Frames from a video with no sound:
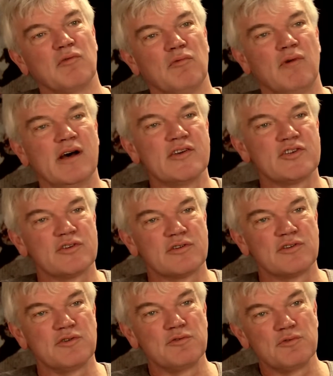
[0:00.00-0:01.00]
why
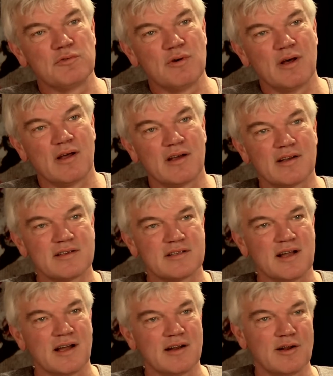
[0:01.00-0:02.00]
should you
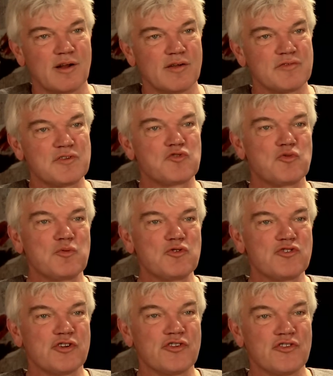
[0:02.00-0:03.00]
start a lot of
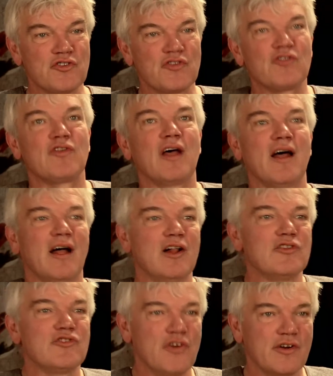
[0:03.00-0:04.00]
distribution
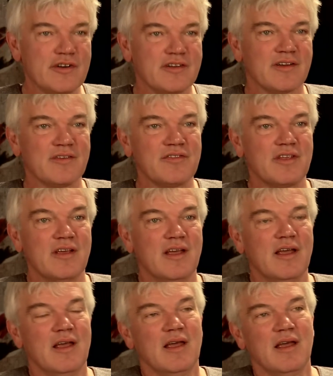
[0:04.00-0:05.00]
alternatives?
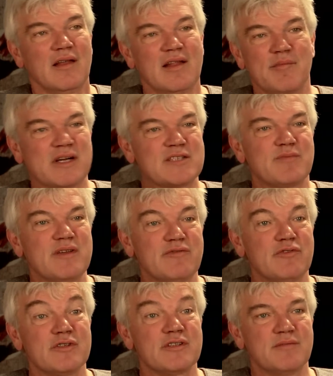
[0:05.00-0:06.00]
there must be
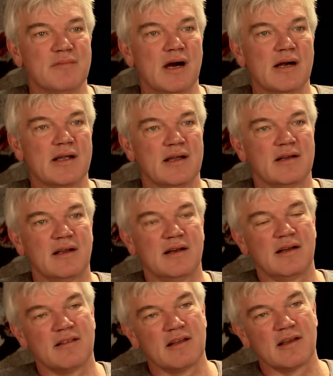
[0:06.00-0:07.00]
first a market. And
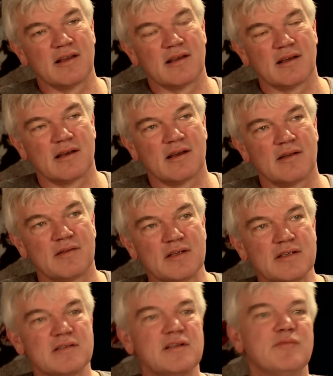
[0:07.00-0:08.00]
I think
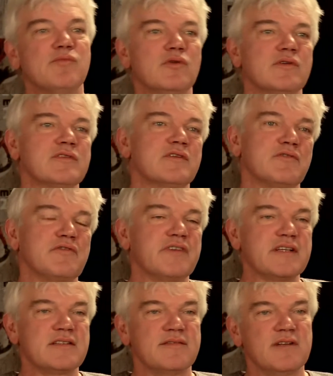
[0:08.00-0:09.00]
this is the importance of a
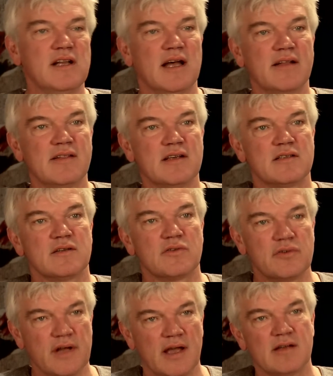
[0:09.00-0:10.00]
festival like this, to
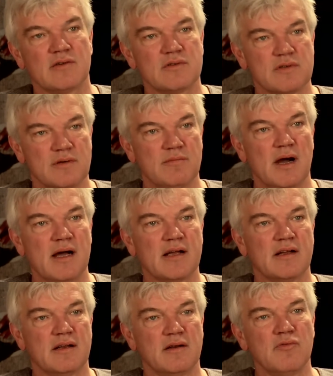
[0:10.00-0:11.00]
create also a
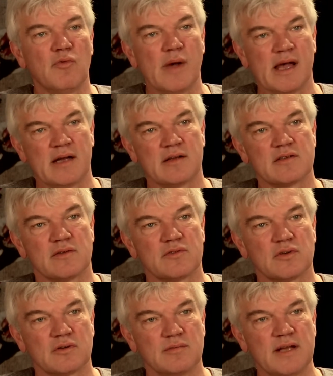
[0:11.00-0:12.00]
market and awareness of
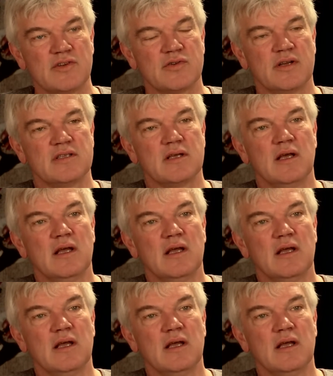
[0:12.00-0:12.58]
documentaries,